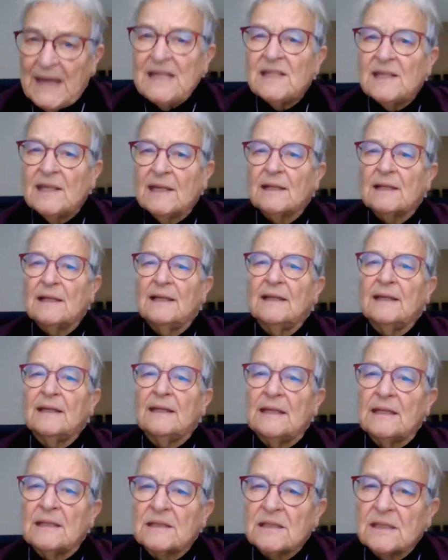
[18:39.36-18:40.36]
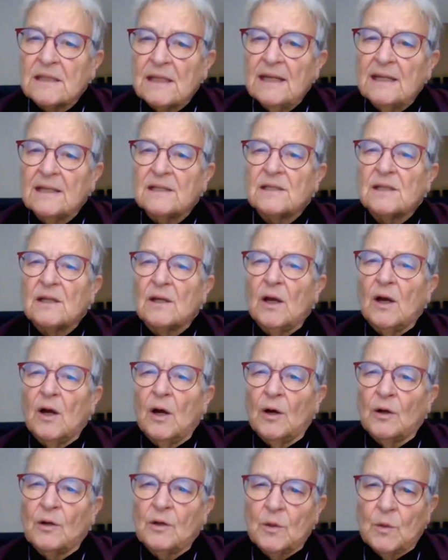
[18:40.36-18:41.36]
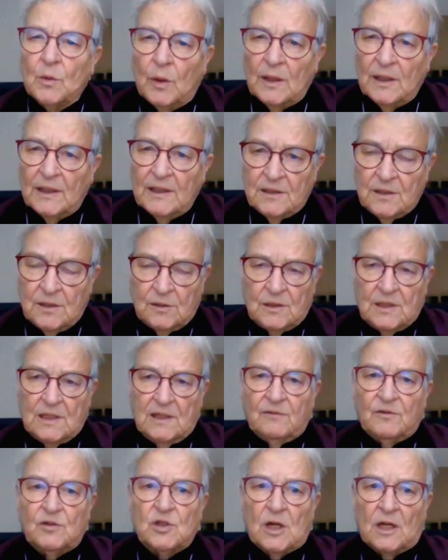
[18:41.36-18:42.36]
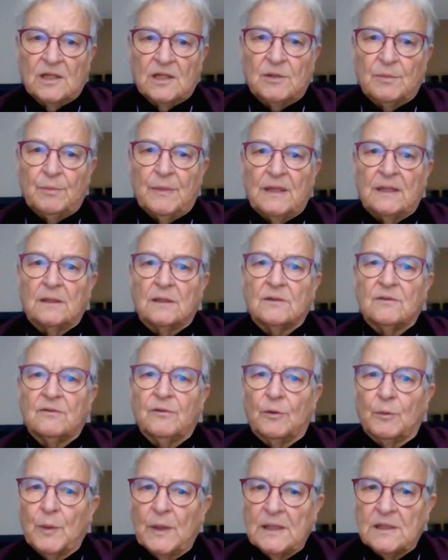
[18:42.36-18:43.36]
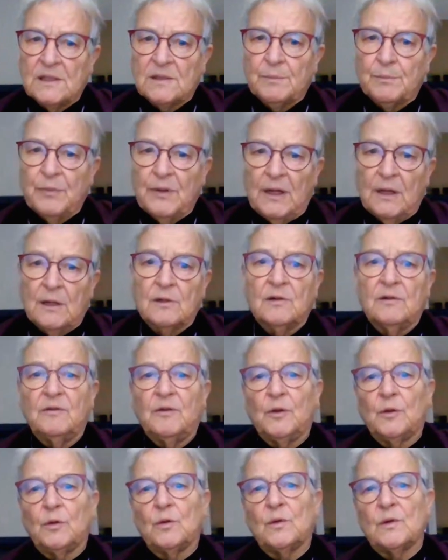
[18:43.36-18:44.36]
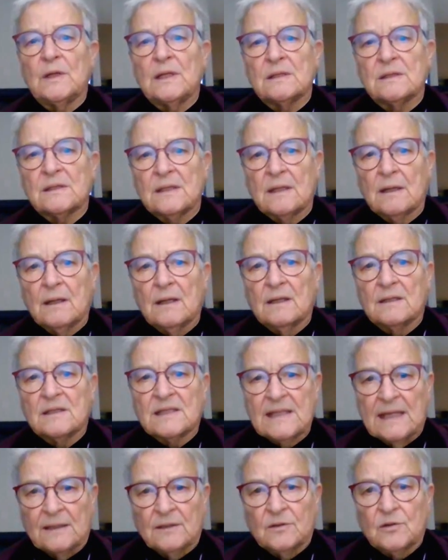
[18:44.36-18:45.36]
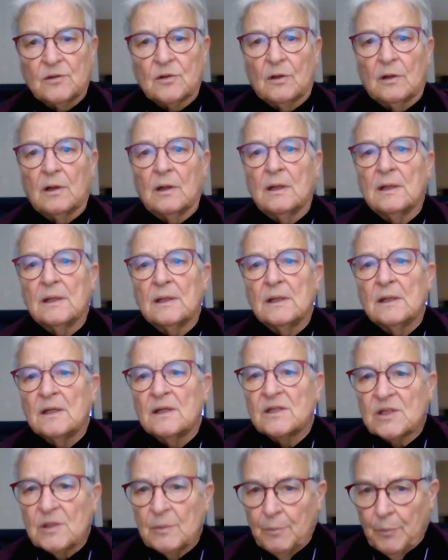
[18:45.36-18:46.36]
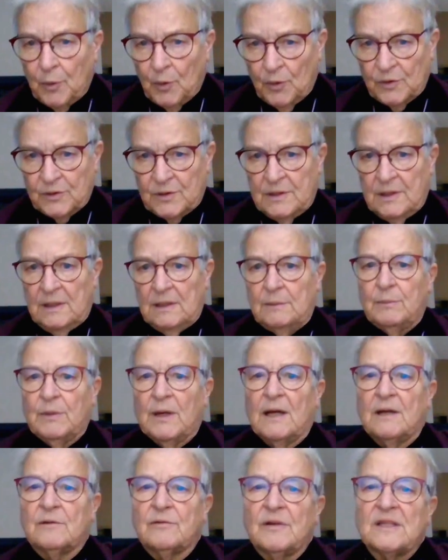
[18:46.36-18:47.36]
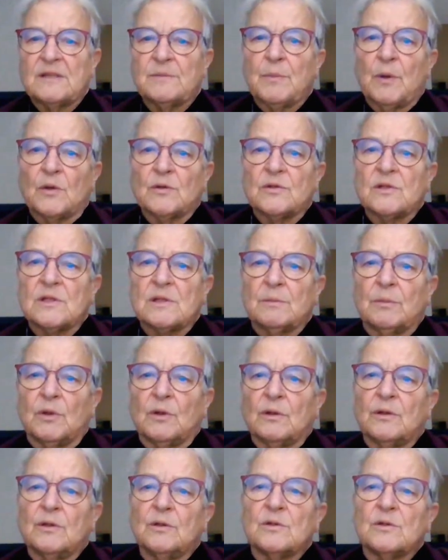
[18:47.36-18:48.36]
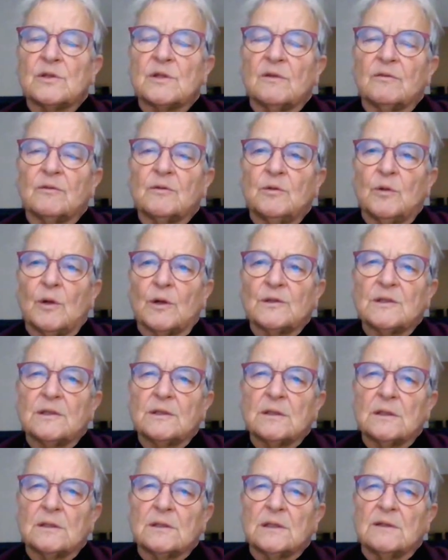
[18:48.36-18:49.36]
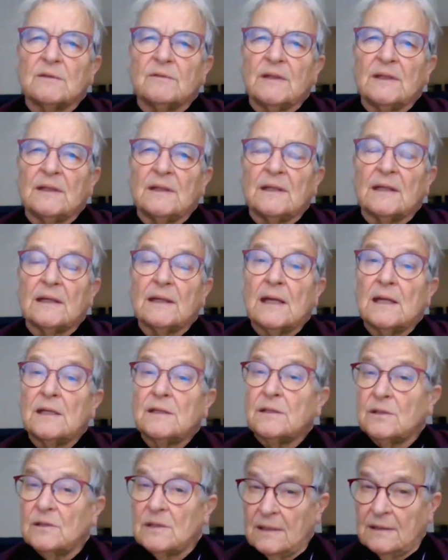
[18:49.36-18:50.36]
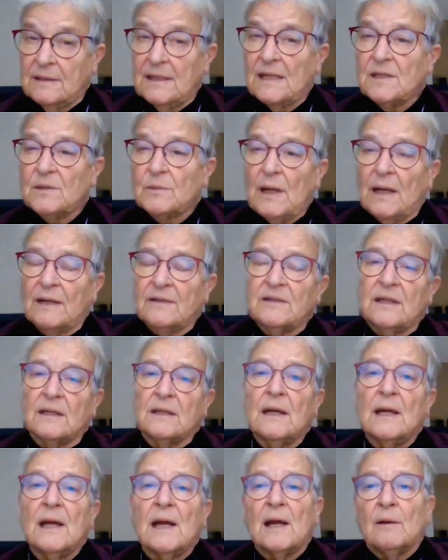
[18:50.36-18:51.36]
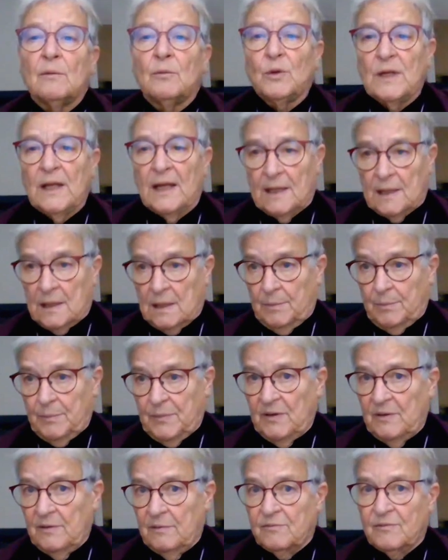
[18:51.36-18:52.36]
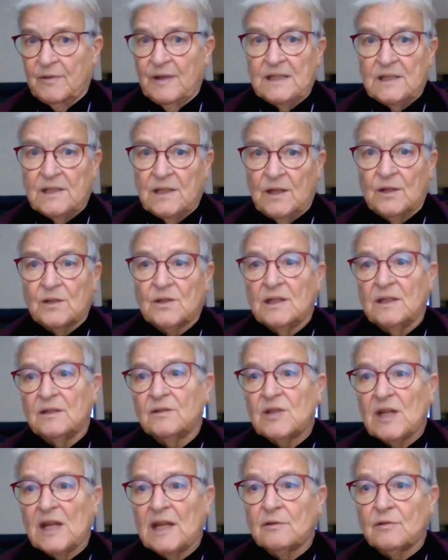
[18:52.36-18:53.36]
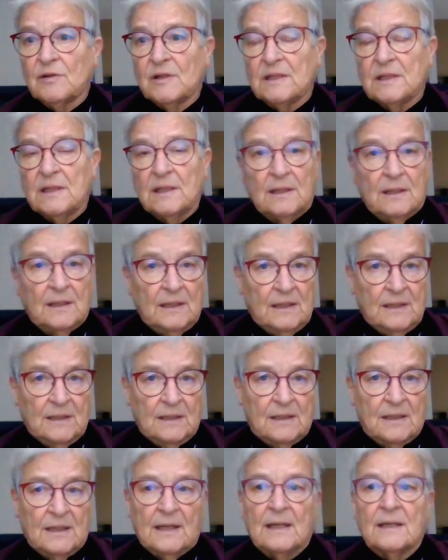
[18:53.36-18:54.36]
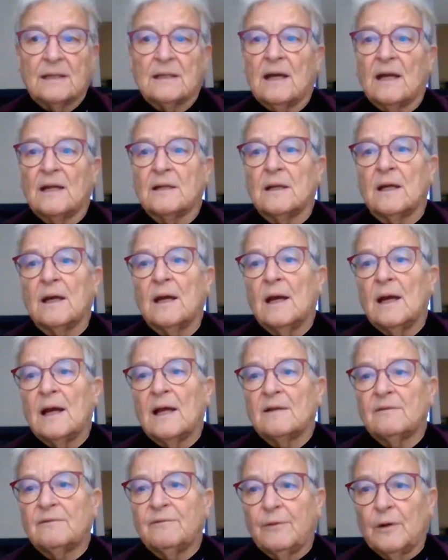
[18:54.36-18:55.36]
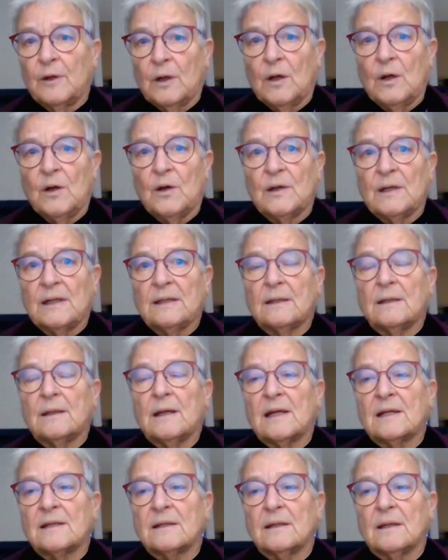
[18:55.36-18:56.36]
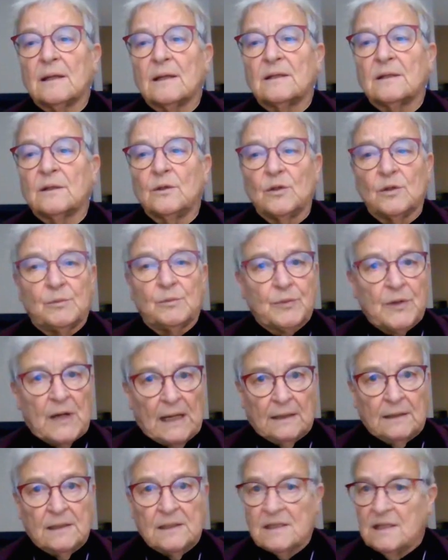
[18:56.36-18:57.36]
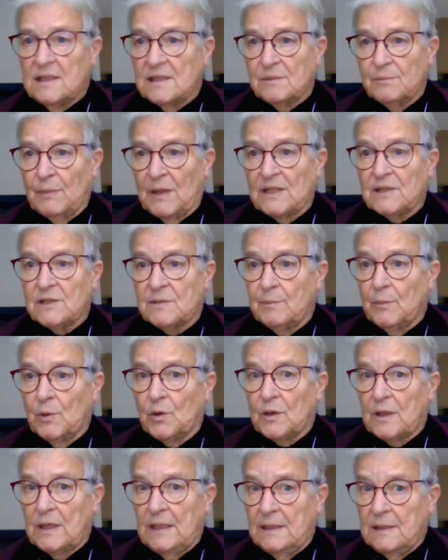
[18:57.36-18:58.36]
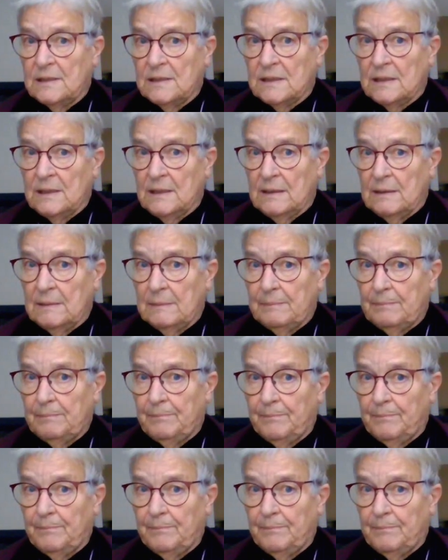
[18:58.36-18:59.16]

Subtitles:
basically it's a qualitative judgment for which peer review is central, supported by responsible use of quantitative indicators, and that's, I think, would help research integrity and following and the good practices much more easy.